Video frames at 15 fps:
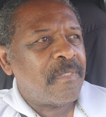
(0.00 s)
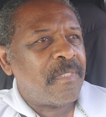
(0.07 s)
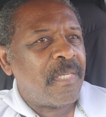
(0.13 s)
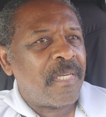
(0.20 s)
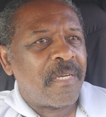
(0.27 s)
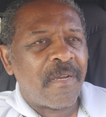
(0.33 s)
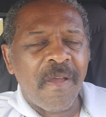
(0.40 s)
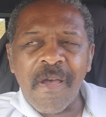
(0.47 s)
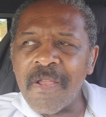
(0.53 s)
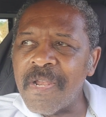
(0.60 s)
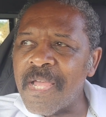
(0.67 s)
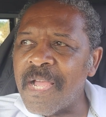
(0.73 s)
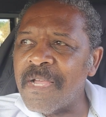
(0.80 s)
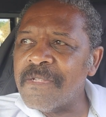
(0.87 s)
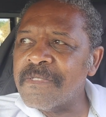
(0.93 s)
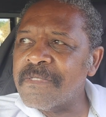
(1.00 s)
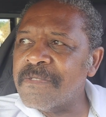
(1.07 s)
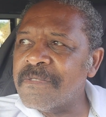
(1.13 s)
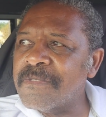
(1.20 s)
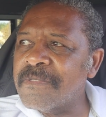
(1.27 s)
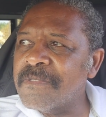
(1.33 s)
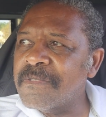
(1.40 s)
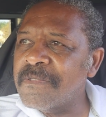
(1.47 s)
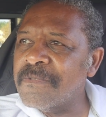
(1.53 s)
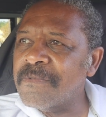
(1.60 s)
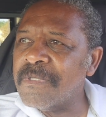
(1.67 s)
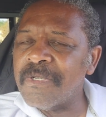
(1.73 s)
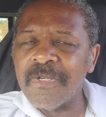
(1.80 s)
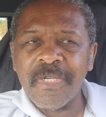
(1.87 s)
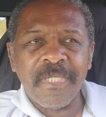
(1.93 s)
Their call outs
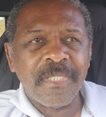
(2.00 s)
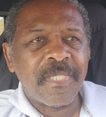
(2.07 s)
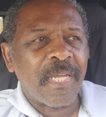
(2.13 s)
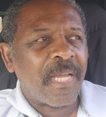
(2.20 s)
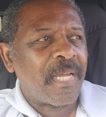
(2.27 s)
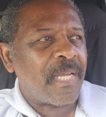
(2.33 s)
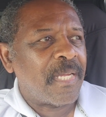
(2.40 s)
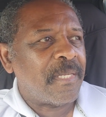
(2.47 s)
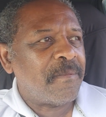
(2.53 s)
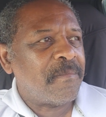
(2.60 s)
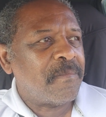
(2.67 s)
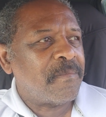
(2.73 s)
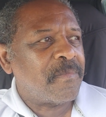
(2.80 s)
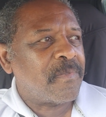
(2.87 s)
were on time.